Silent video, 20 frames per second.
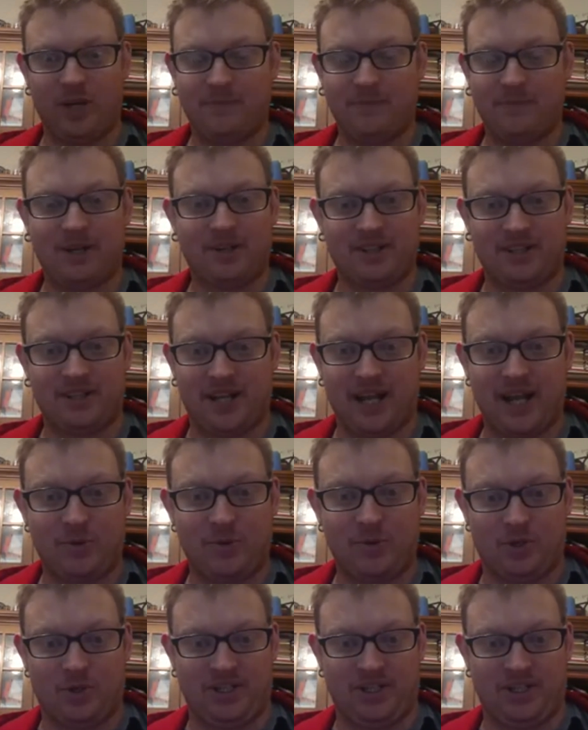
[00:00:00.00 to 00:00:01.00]
better than I
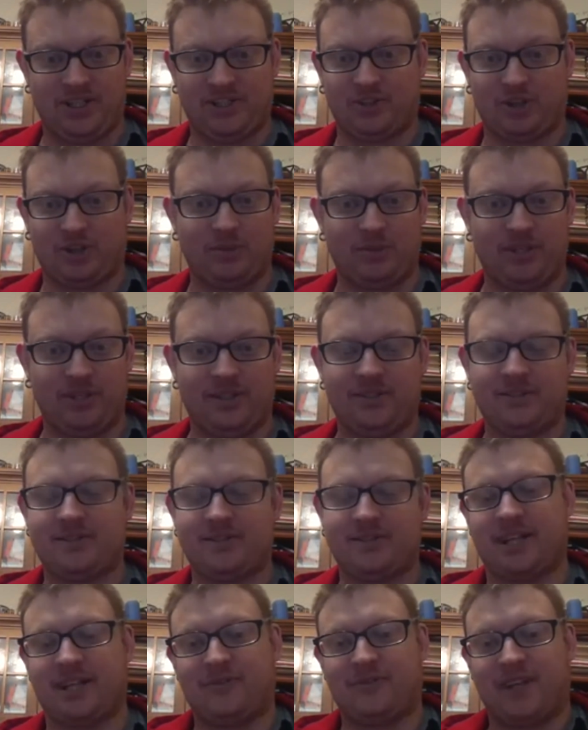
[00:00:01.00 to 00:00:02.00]
would in a sermon,
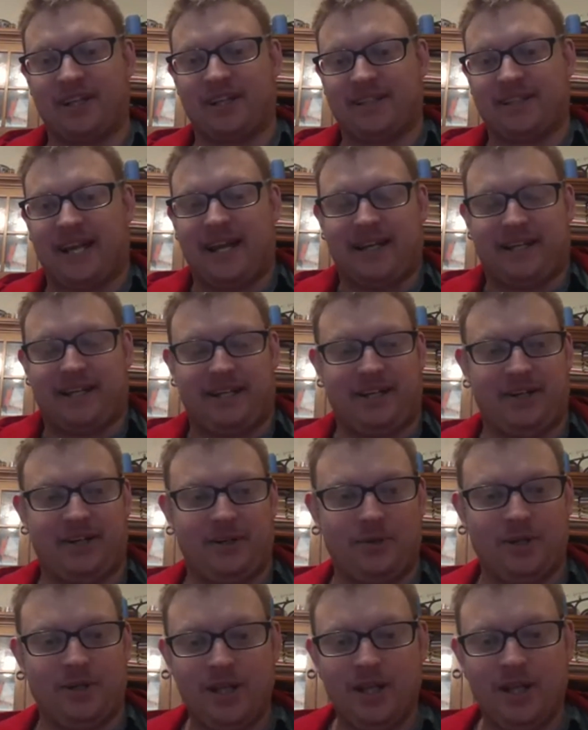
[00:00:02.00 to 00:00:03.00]
stuff like that.
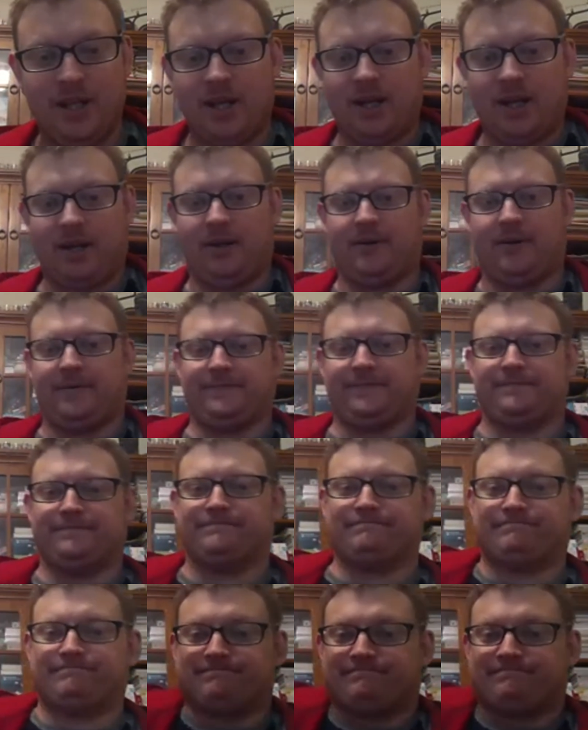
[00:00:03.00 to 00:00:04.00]

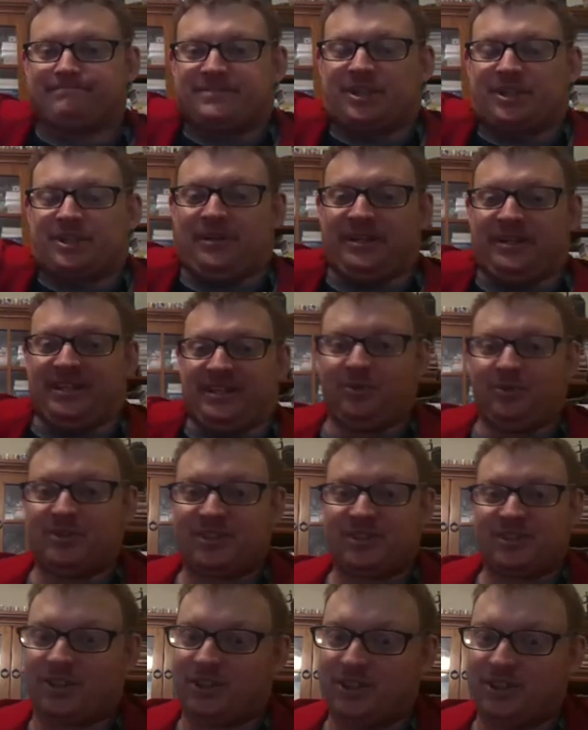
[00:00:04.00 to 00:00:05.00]
So I mean, he
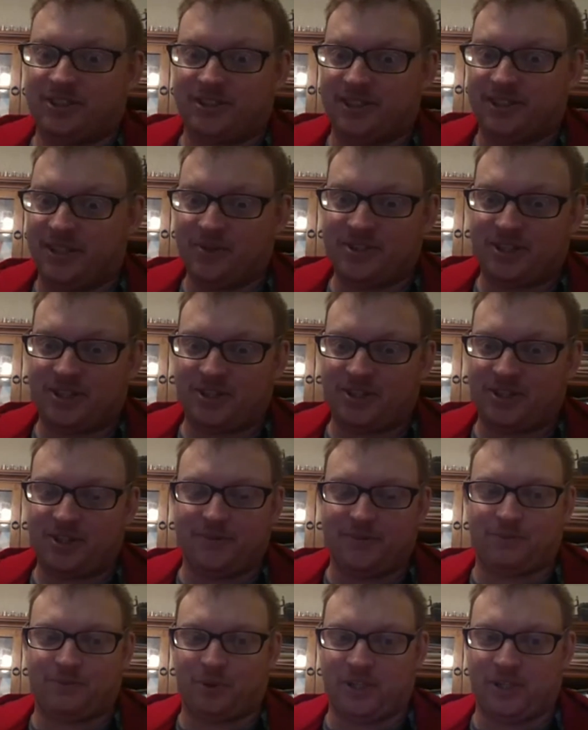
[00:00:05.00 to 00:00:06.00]
was a
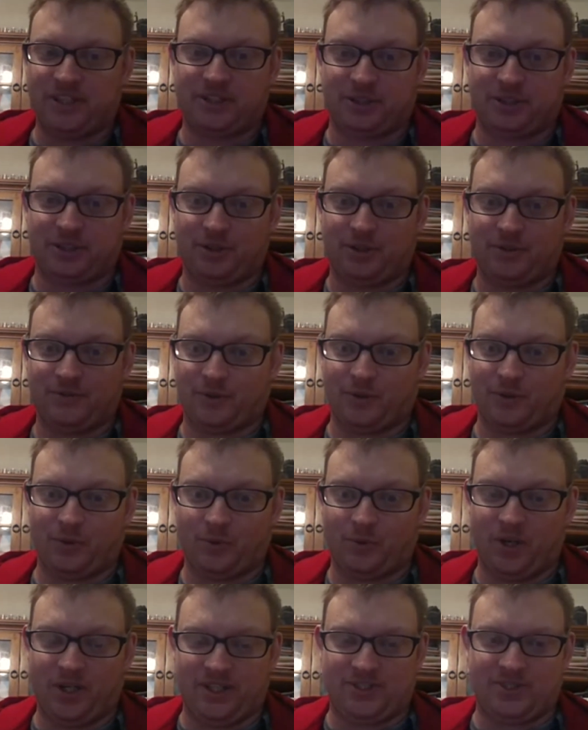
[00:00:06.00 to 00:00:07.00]
good preacher for
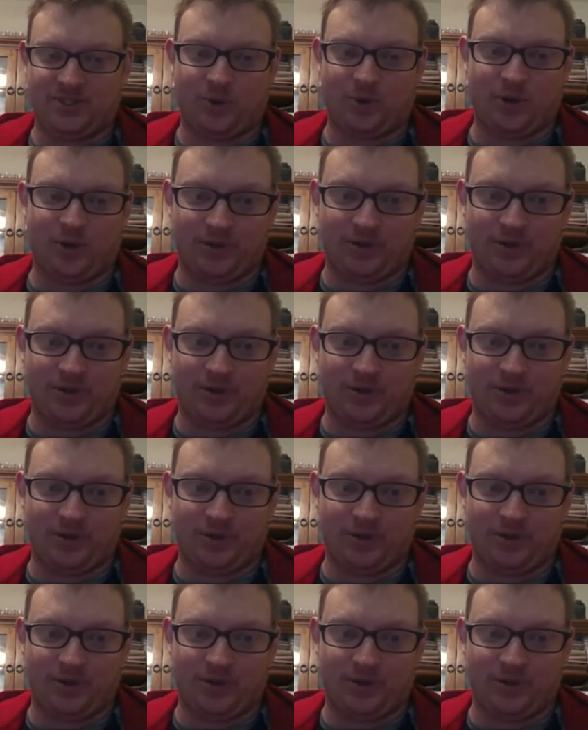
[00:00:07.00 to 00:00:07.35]
what it's worth.